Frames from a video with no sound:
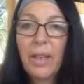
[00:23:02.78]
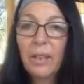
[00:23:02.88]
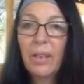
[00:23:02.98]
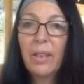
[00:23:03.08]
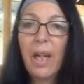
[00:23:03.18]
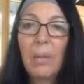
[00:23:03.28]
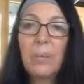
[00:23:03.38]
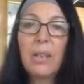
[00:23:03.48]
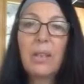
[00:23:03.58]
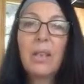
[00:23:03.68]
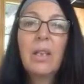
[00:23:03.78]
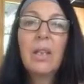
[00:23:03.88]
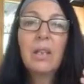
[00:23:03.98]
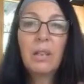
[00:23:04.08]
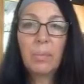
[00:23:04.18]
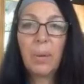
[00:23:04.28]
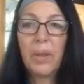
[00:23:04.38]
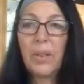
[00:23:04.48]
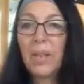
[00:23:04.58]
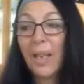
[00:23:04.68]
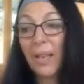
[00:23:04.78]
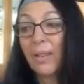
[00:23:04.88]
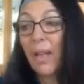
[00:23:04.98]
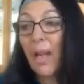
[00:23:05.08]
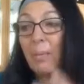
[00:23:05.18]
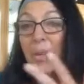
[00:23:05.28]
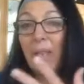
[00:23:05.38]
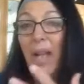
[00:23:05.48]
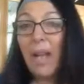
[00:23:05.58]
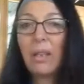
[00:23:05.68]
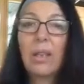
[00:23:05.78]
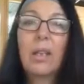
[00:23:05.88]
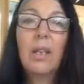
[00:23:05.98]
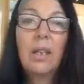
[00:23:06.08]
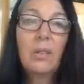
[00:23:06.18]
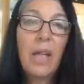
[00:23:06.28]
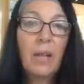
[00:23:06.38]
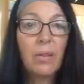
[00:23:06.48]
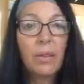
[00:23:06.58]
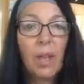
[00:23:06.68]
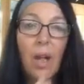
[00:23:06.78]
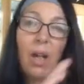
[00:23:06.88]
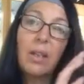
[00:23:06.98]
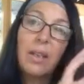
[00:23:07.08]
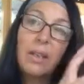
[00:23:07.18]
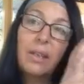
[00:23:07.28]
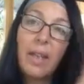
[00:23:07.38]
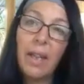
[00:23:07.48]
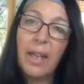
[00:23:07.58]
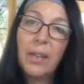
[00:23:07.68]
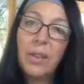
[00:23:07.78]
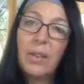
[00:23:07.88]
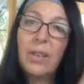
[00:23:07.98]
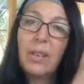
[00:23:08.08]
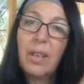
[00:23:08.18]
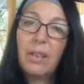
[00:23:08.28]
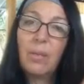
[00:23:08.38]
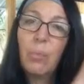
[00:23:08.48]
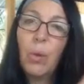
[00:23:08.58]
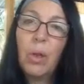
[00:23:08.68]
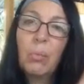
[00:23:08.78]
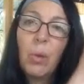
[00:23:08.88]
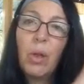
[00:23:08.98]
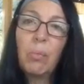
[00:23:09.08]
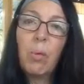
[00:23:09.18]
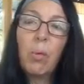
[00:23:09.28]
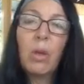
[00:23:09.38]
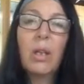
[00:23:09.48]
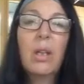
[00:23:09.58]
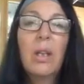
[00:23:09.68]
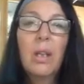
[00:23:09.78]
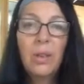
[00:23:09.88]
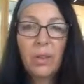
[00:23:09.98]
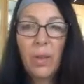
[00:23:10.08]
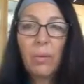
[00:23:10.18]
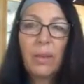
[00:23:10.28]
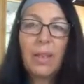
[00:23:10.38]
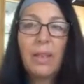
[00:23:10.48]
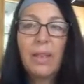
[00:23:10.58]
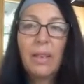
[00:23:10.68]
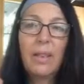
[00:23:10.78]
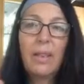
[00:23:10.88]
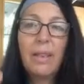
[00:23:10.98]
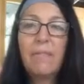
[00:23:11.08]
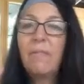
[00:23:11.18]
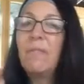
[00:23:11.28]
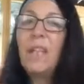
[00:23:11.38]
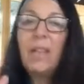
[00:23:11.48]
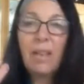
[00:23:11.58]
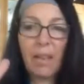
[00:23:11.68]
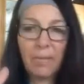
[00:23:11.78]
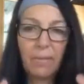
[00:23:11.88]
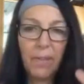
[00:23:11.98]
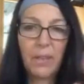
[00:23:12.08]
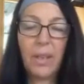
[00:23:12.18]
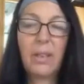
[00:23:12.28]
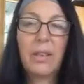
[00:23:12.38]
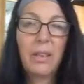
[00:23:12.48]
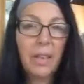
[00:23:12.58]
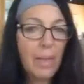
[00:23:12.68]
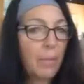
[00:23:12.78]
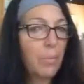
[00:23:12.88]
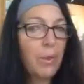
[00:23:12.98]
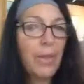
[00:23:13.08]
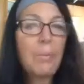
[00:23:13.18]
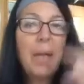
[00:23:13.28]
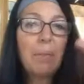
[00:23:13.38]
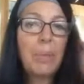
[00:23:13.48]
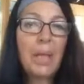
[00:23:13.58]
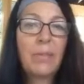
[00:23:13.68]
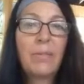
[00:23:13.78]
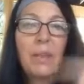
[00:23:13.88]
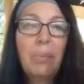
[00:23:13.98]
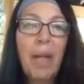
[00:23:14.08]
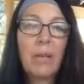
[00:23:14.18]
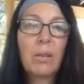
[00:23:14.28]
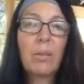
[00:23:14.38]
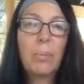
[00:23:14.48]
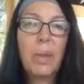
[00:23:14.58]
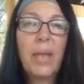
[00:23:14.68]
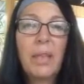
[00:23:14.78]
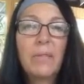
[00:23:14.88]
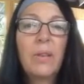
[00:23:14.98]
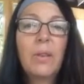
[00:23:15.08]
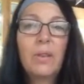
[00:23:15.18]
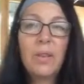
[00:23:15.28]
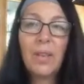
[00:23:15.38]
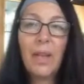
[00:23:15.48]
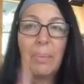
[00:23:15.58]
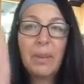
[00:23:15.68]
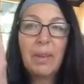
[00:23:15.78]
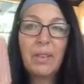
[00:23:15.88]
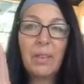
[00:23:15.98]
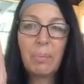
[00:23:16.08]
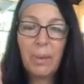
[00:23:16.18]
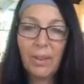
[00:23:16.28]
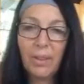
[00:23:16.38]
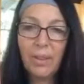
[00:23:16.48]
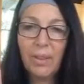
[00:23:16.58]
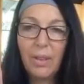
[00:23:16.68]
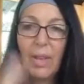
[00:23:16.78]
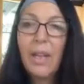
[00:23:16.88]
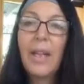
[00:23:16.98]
it gets adopted, the person gets upset. Now the dog is anxious and does it more and more and more. So they feed off of each other. It's like a really bad biofeedback loop. And if you can stop at least the person